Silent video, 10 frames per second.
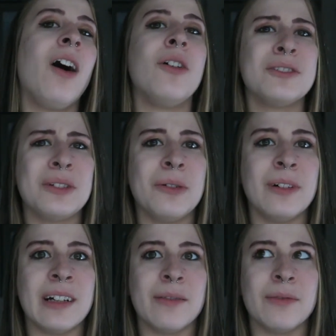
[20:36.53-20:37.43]

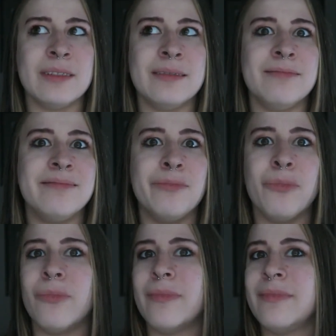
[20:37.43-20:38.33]
Also,
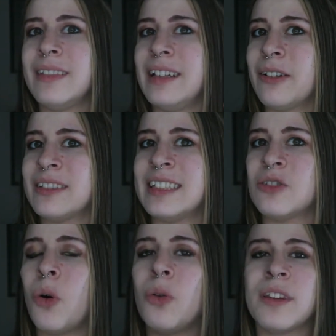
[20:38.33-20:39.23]
there was
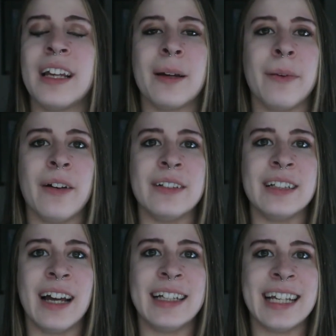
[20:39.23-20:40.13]
this whole thing
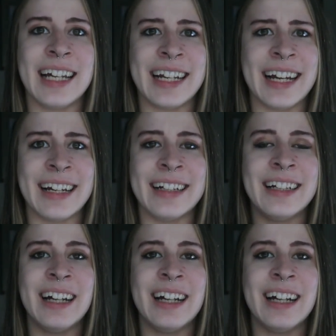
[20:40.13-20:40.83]
about Anaya